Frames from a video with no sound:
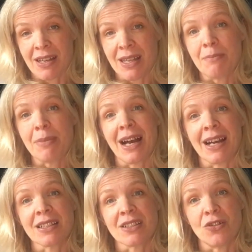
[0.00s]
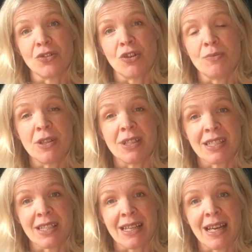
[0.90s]
impact on your
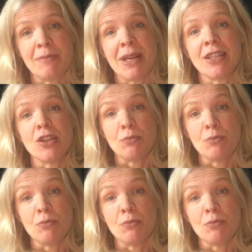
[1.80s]
immunity and make